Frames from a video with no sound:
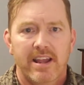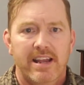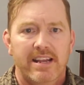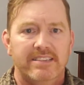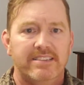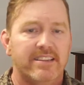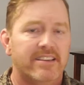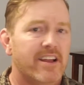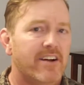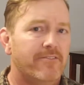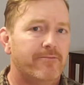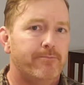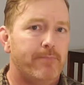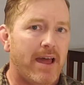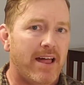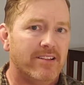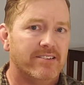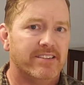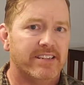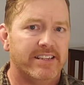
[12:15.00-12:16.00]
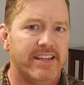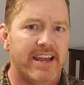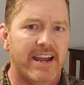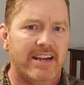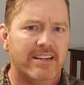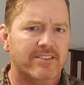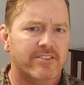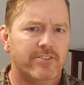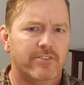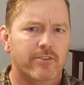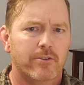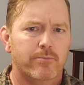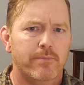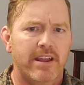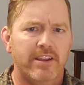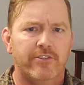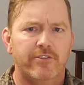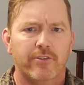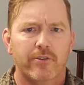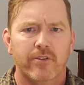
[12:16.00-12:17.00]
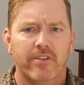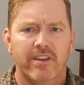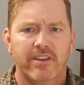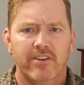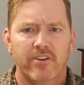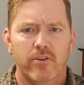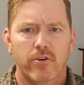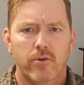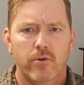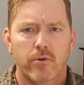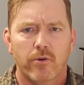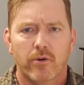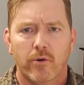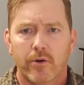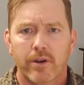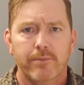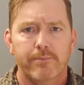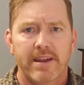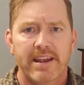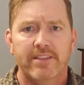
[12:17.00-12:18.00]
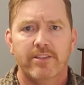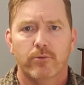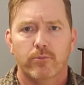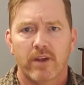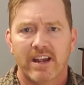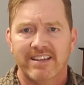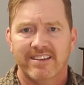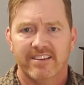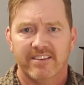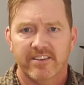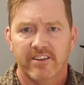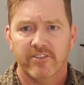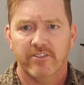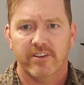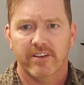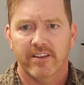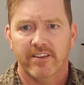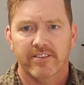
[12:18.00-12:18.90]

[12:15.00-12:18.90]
It's a tough balancing act to make sure that you are going to make the right decision.